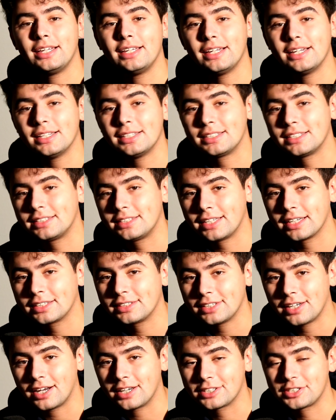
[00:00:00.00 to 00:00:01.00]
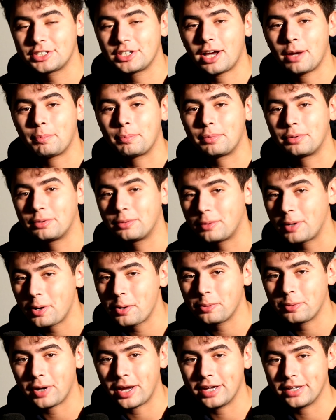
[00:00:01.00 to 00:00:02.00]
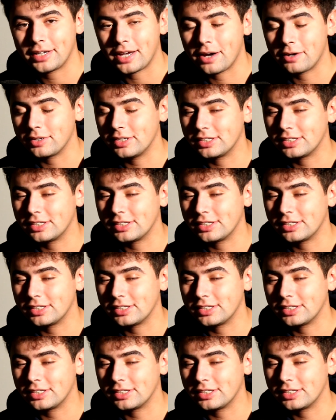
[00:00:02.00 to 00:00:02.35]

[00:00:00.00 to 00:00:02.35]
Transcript: He is the TikTok Shop pro right now.